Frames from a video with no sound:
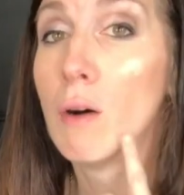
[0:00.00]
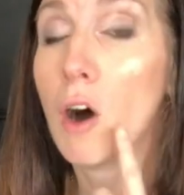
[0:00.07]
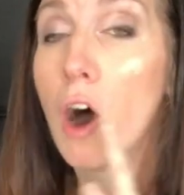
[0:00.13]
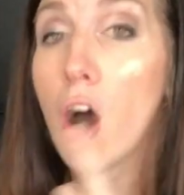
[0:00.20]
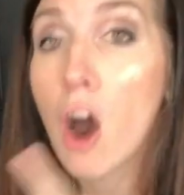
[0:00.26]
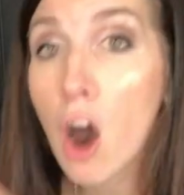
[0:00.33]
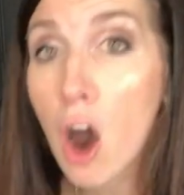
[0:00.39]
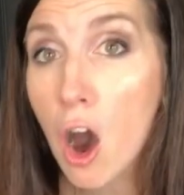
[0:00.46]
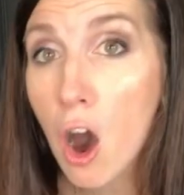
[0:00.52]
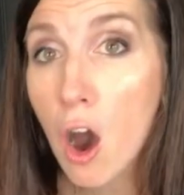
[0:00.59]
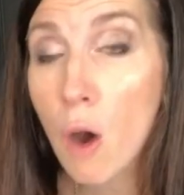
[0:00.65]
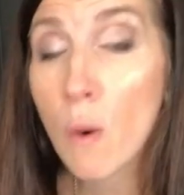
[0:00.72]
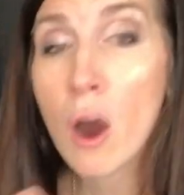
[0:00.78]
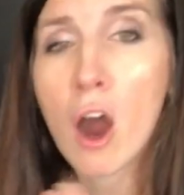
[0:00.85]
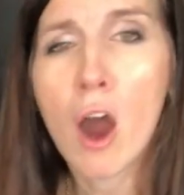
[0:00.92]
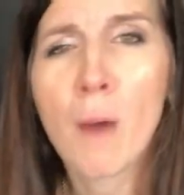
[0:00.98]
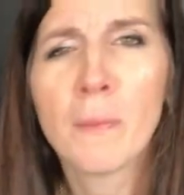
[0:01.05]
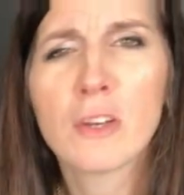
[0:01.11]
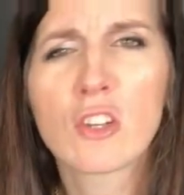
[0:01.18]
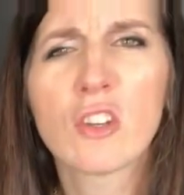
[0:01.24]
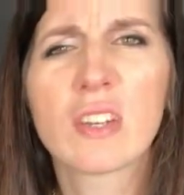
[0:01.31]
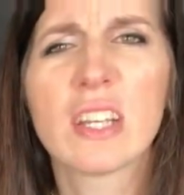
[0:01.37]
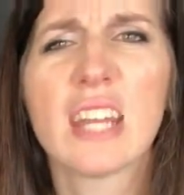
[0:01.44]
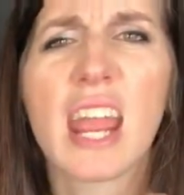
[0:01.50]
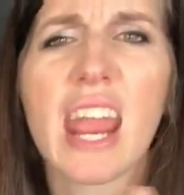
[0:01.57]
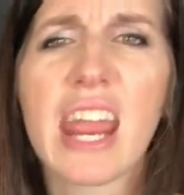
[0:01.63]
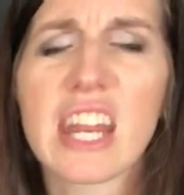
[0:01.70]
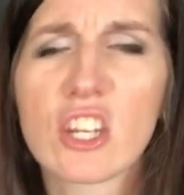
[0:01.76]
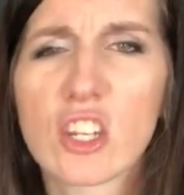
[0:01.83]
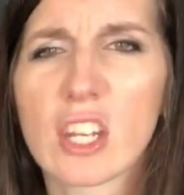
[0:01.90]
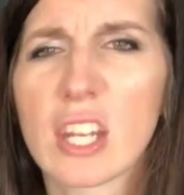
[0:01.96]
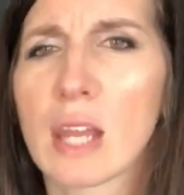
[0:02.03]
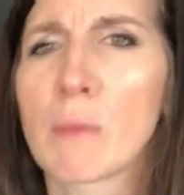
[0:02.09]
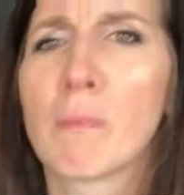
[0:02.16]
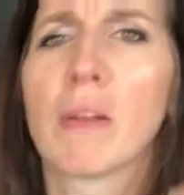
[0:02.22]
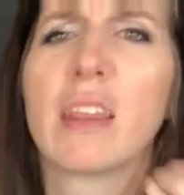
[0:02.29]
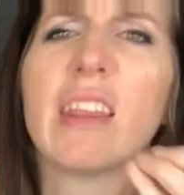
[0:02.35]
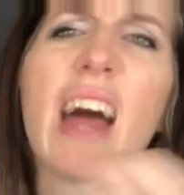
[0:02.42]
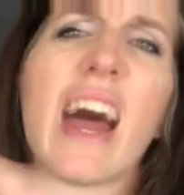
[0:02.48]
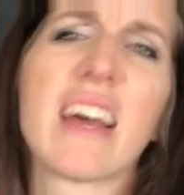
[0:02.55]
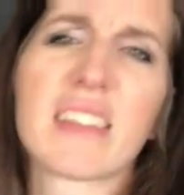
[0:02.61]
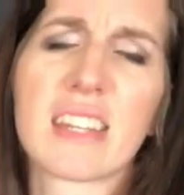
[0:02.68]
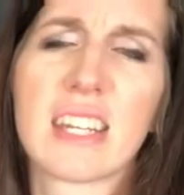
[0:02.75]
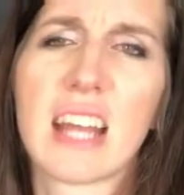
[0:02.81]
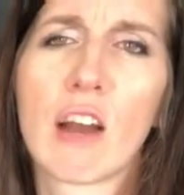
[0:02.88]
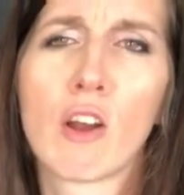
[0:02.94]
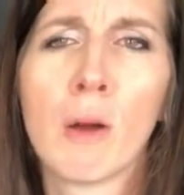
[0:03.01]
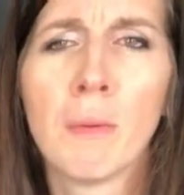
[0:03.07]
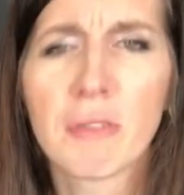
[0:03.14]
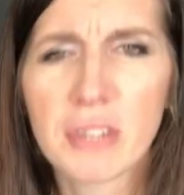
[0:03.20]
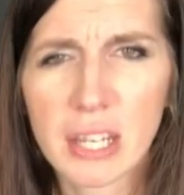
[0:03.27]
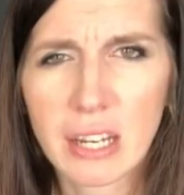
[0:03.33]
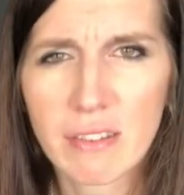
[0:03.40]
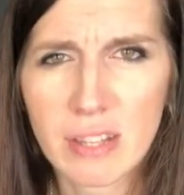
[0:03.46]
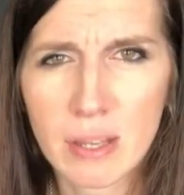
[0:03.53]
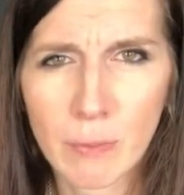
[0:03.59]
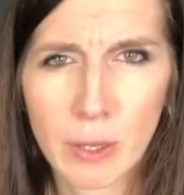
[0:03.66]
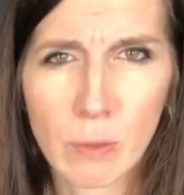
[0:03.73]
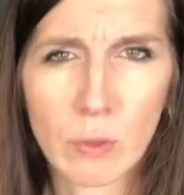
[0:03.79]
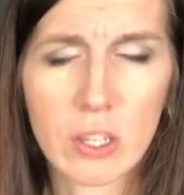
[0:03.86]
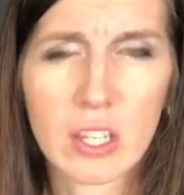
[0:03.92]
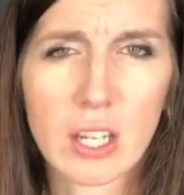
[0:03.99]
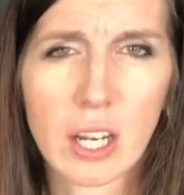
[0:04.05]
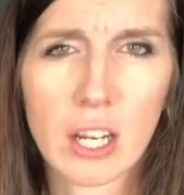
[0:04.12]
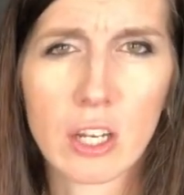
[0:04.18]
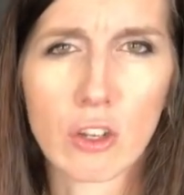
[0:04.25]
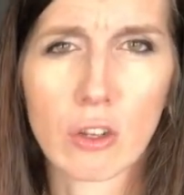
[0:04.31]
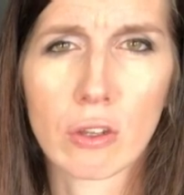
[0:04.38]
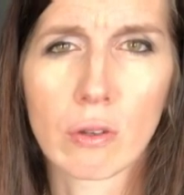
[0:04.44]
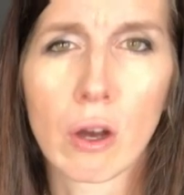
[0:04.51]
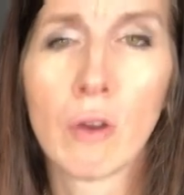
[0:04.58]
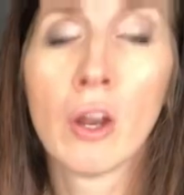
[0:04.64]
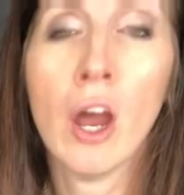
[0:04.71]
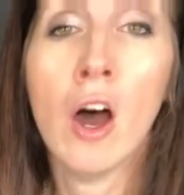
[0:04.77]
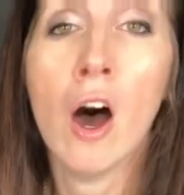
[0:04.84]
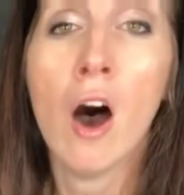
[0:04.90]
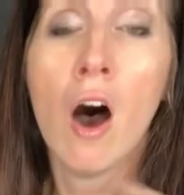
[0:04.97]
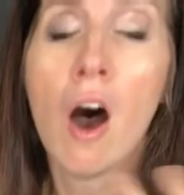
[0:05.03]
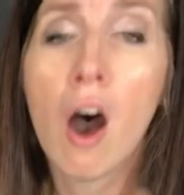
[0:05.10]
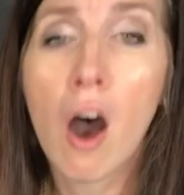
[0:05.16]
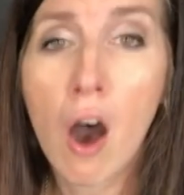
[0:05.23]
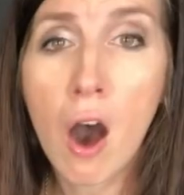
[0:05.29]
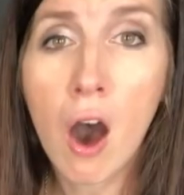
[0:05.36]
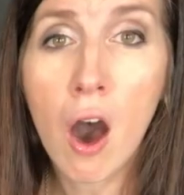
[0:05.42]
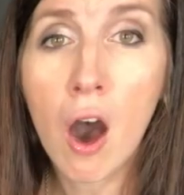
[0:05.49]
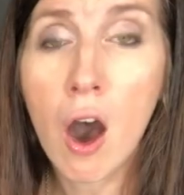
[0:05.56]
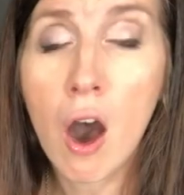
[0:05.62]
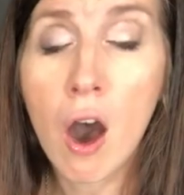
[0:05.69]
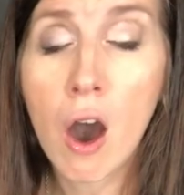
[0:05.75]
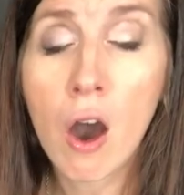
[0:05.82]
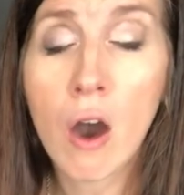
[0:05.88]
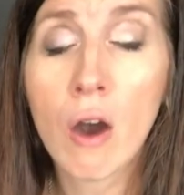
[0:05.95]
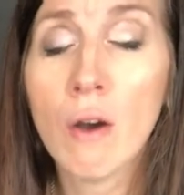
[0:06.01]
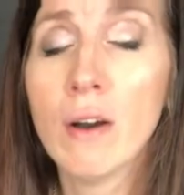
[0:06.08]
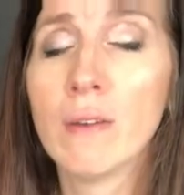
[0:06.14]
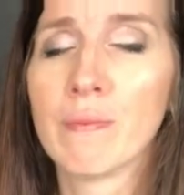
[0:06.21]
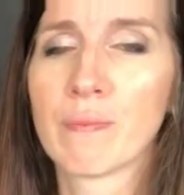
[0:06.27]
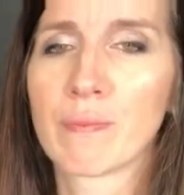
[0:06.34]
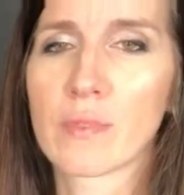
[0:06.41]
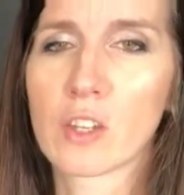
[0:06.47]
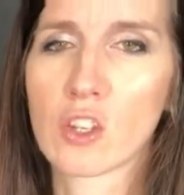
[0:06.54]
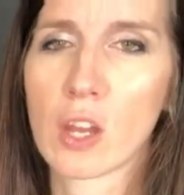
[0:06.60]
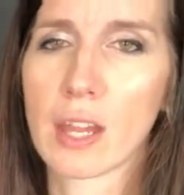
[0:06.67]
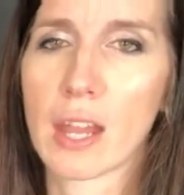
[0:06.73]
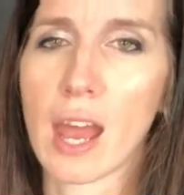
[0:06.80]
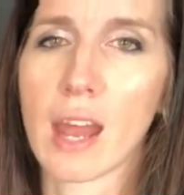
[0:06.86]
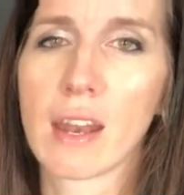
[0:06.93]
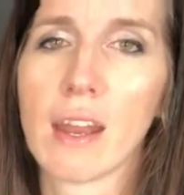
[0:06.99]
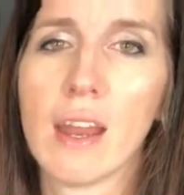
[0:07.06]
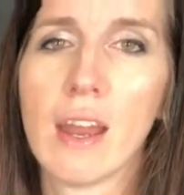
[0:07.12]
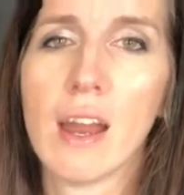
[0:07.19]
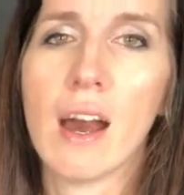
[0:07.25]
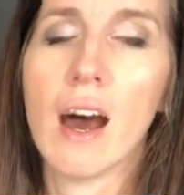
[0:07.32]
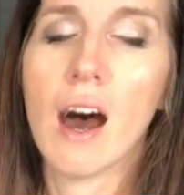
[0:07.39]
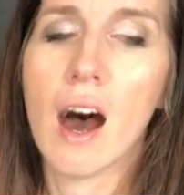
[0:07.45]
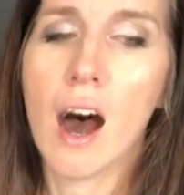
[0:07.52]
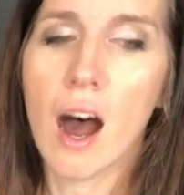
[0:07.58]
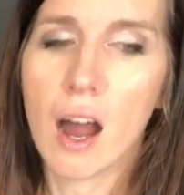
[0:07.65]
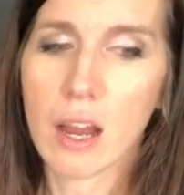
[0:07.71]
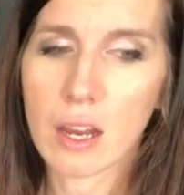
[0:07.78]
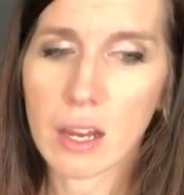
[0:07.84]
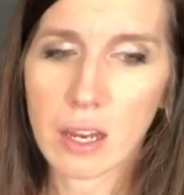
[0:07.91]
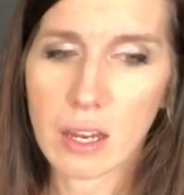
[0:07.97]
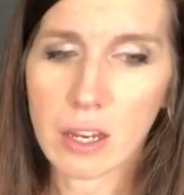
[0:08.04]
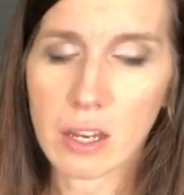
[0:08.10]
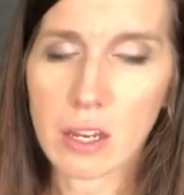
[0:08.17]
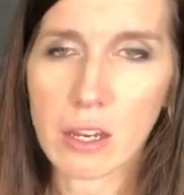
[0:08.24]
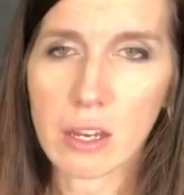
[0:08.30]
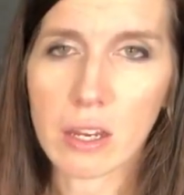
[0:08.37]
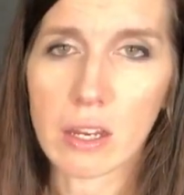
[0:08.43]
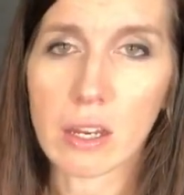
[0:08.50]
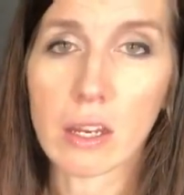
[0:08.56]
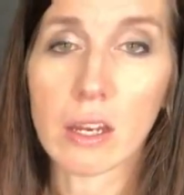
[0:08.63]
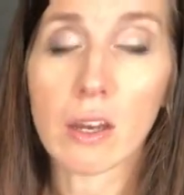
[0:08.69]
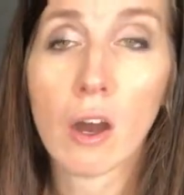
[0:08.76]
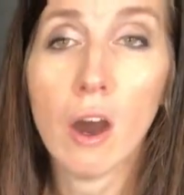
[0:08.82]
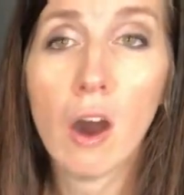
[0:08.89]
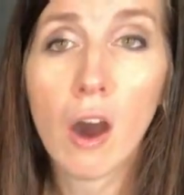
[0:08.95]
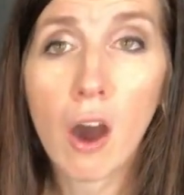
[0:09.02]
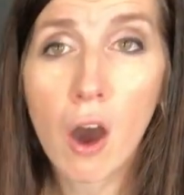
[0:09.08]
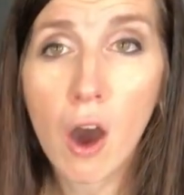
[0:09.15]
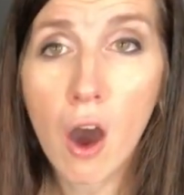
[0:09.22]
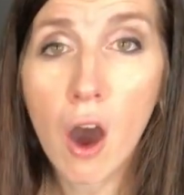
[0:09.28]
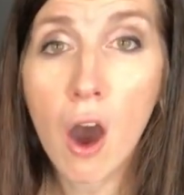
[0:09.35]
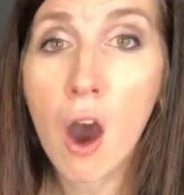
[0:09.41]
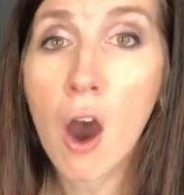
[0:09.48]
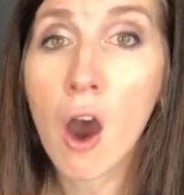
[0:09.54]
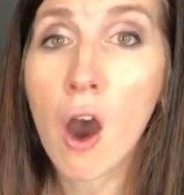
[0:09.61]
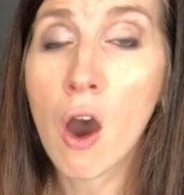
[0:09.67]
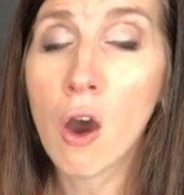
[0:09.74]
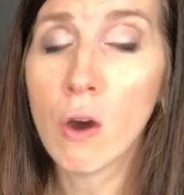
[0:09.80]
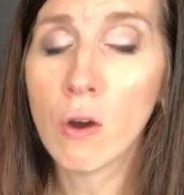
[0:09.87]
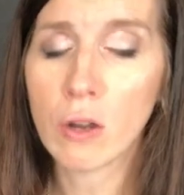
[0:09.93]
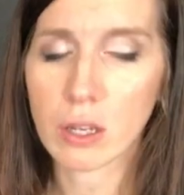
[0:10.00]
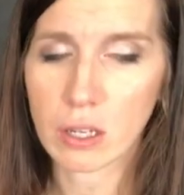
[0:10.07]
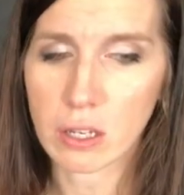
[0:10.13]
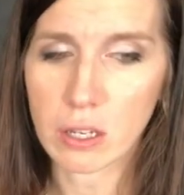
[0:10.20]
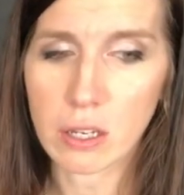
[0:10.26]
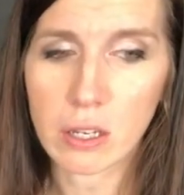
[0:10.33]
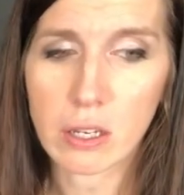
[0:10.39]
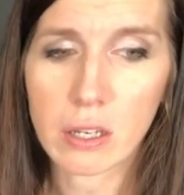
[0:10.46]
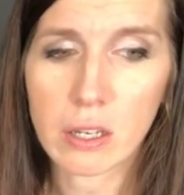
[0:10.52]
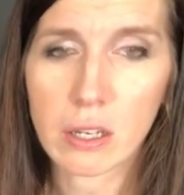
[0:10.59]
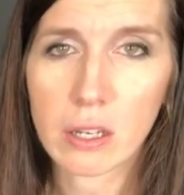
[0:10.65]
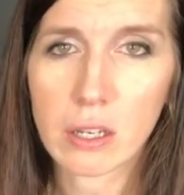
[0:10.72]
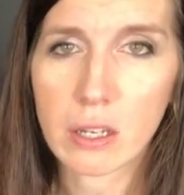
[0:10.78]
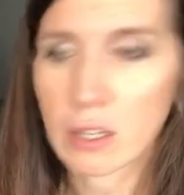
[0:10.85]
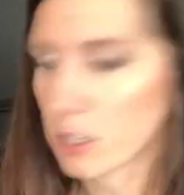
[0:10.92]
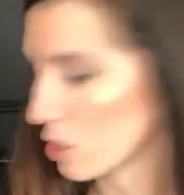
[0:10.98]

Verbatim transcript: ho, almost use an H to like blast it out, almost like if something was stuck in your throat. Ho, try that. E, ho, E,